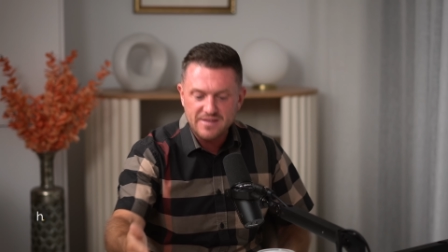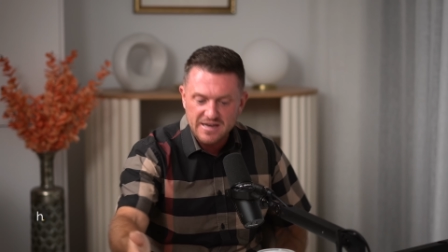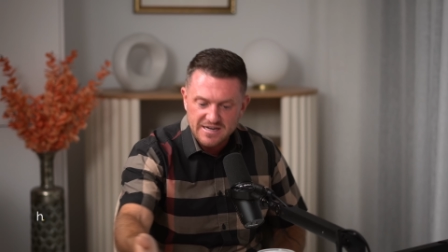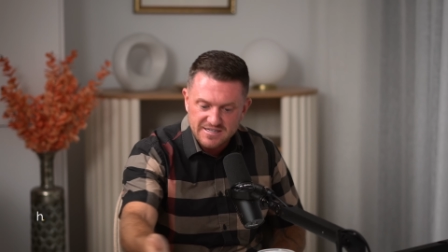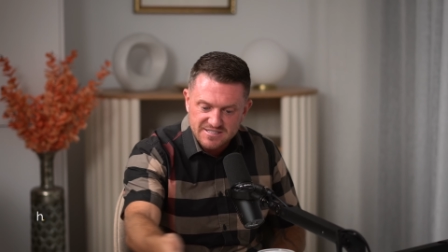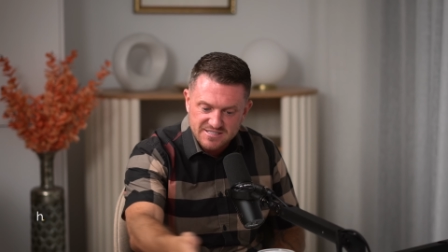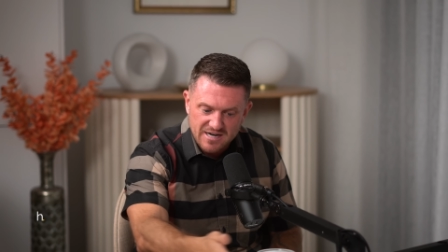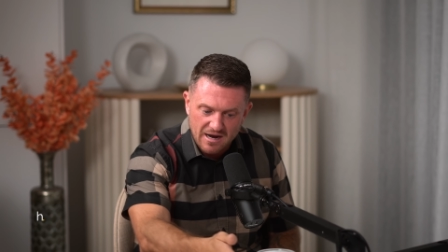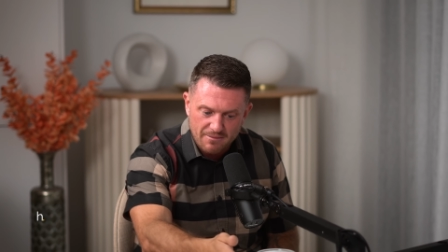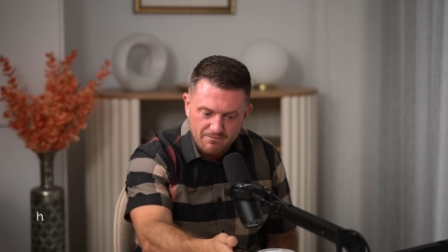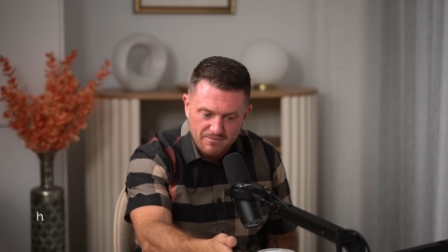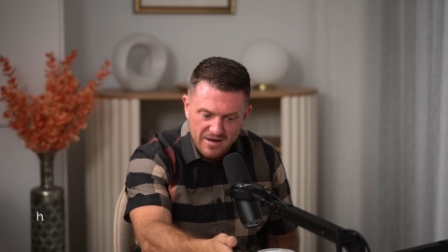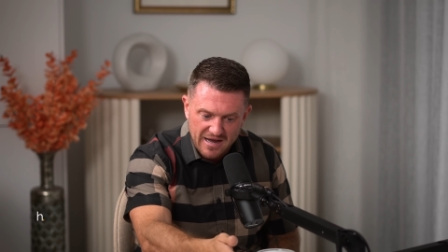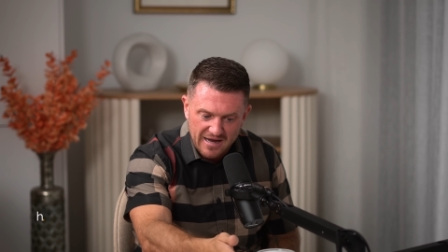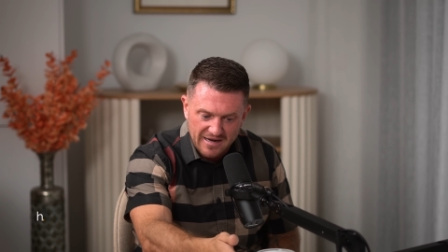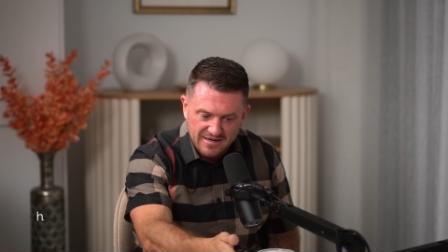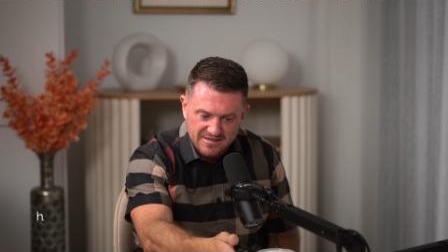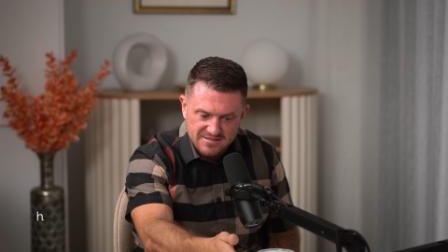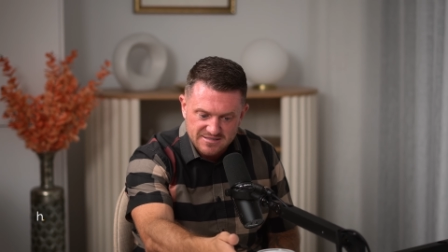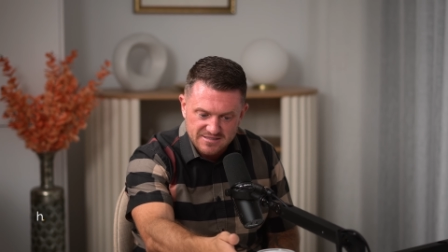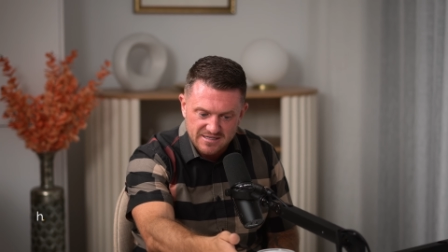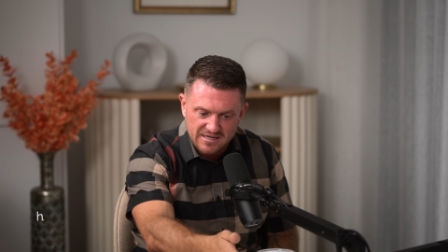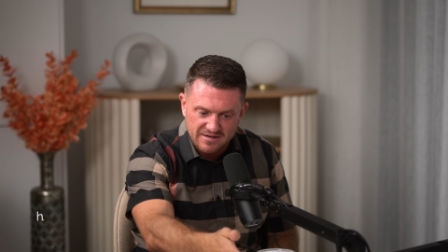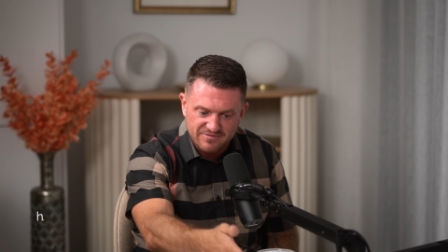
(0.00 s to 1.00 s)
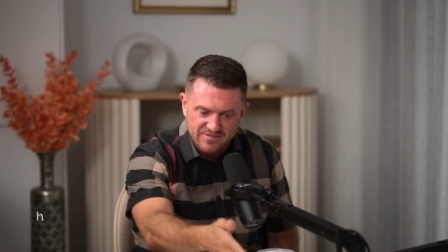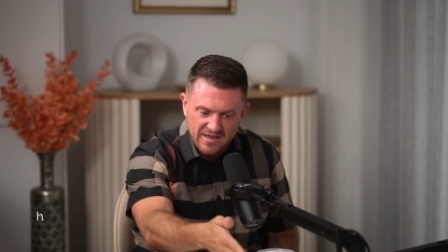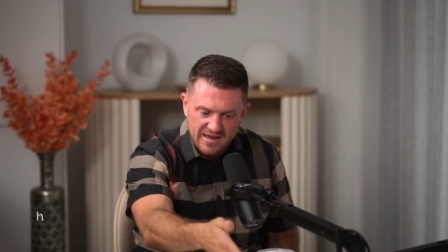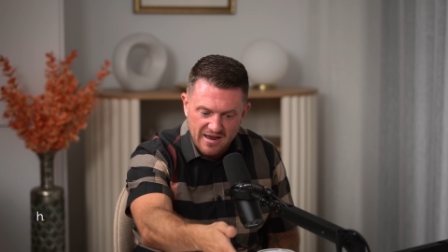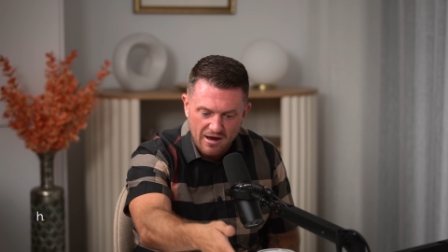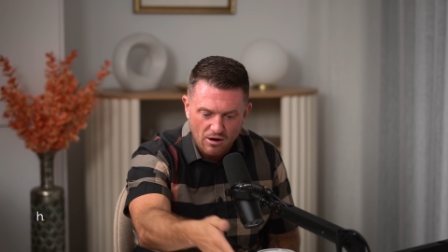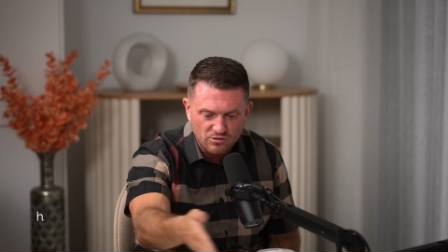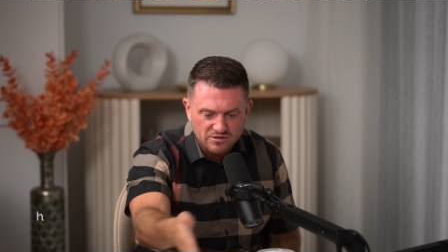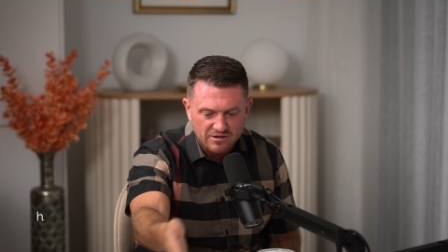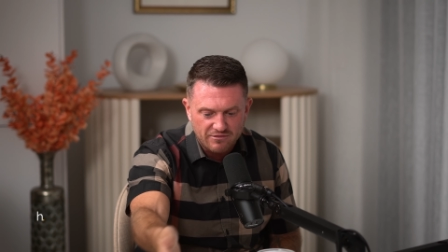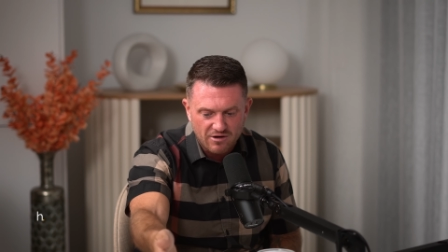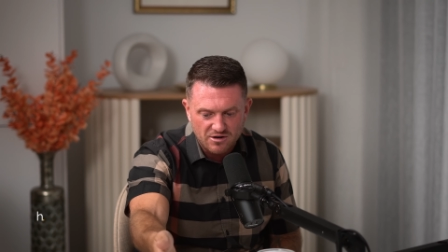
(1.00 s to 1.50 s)
These scumbags, if they
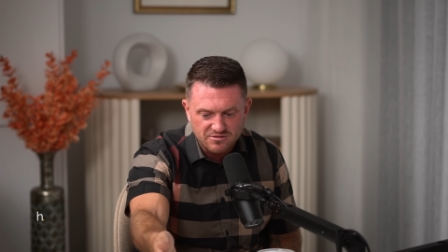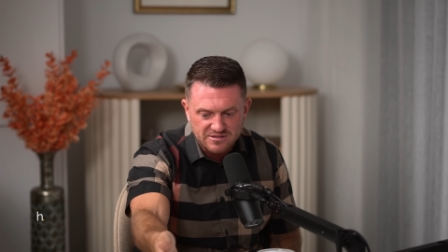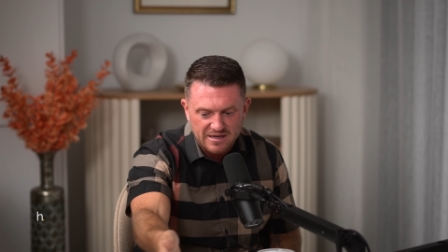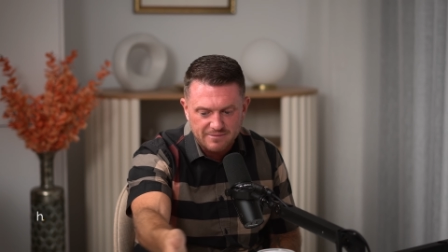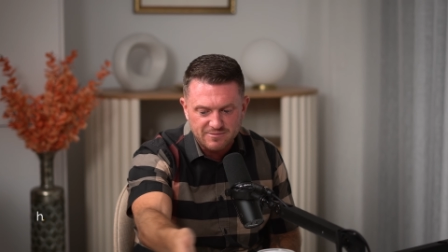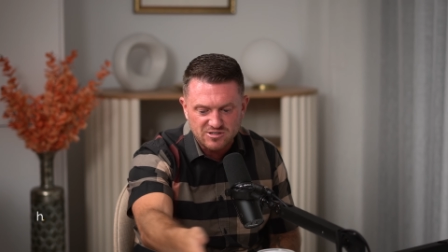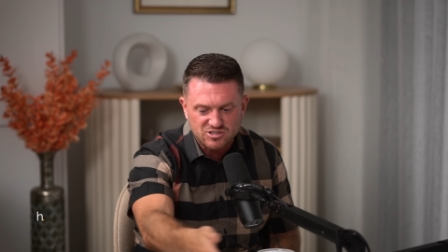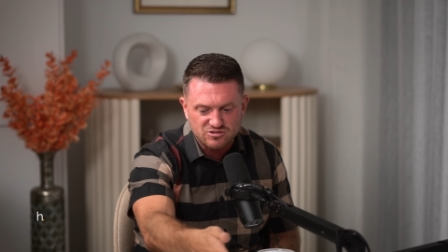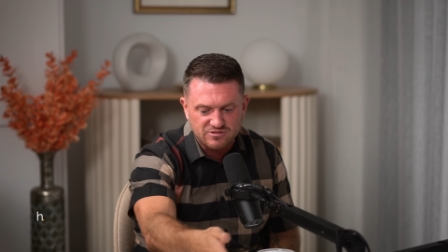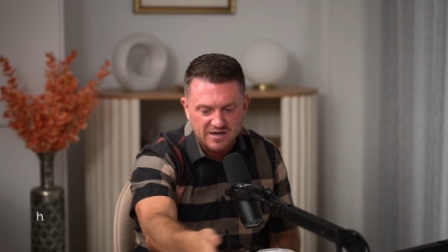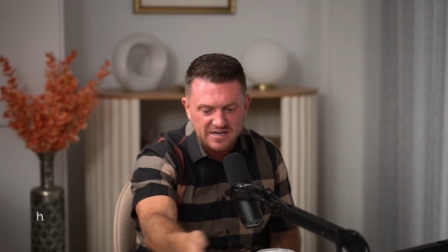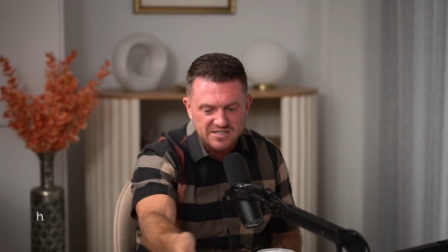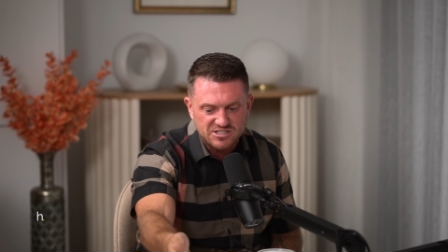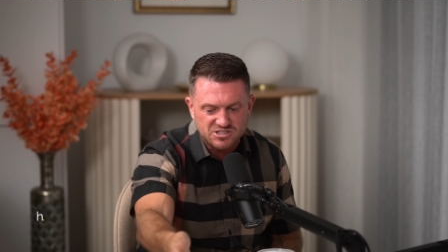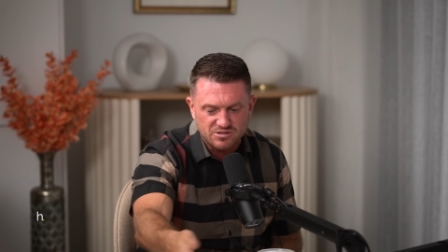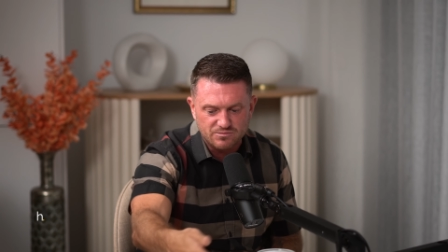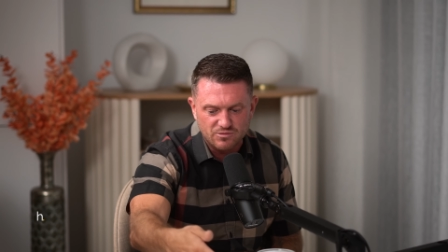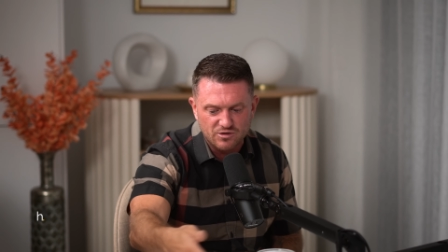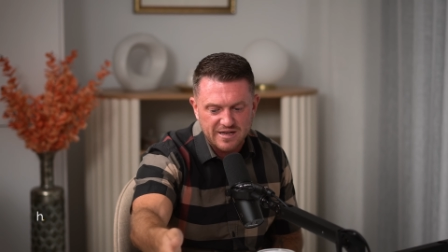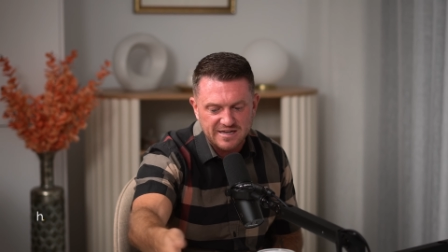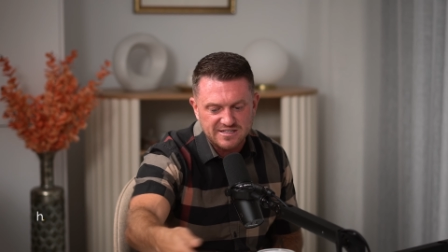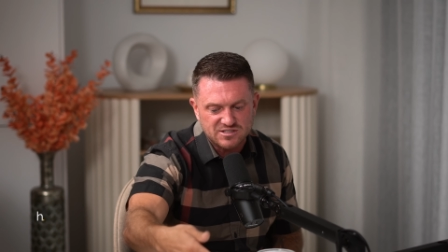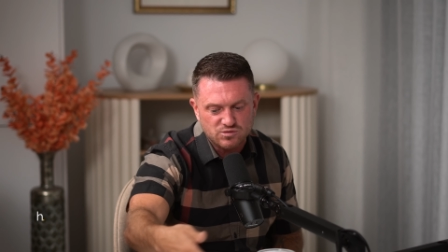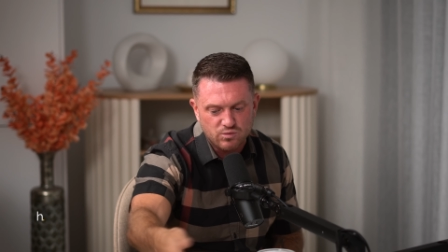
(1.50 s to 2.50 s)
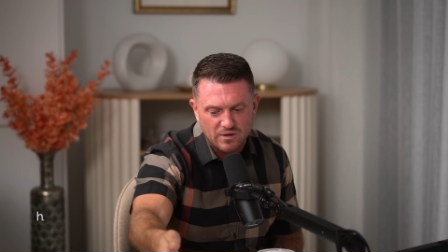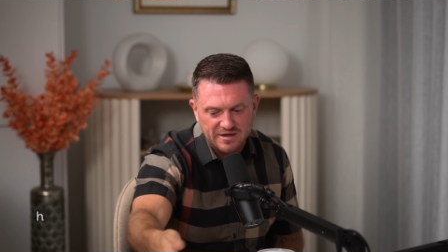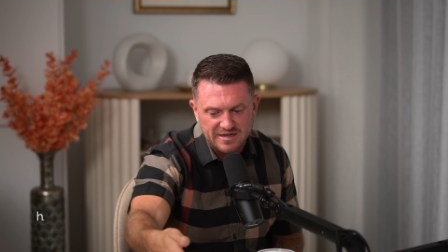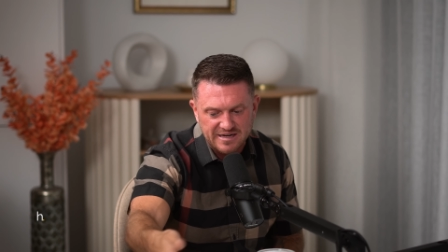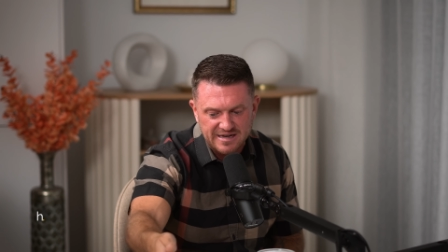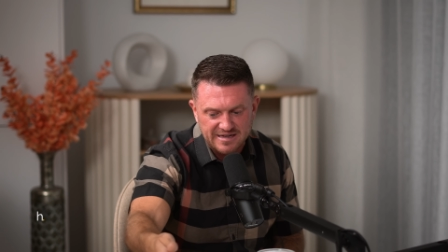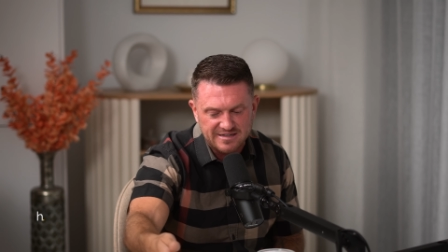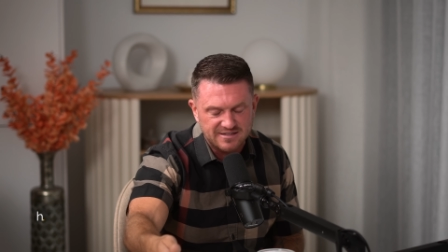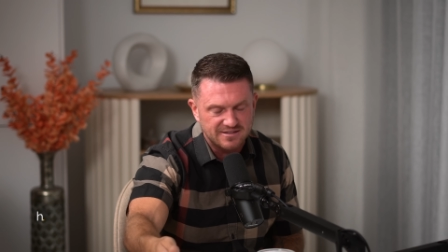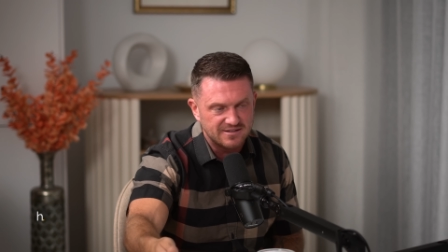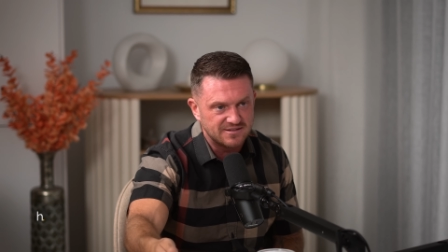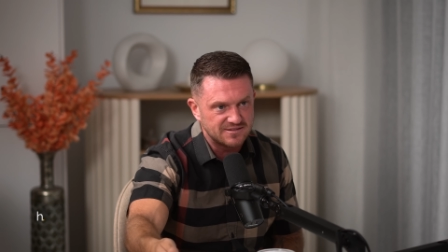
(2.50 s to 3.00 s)
hold their own demonstration, we'll get
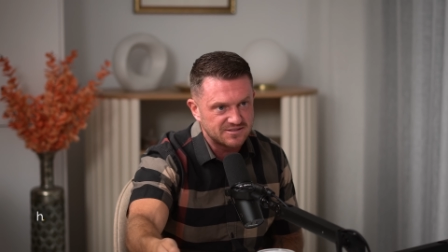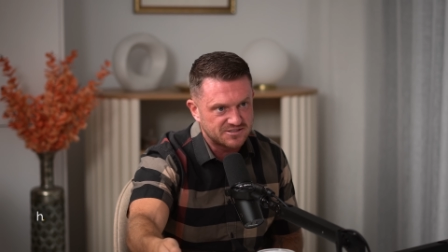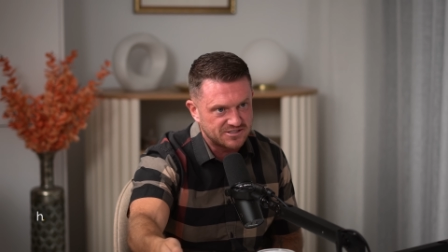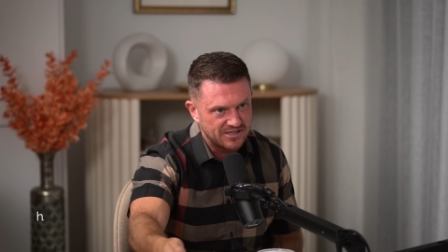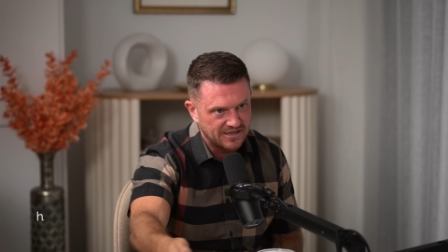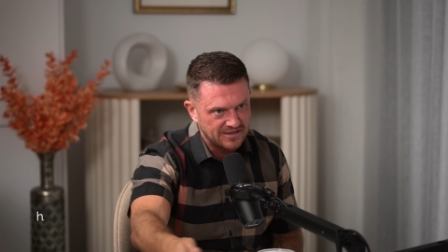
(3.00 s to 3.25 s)
twenty idiots.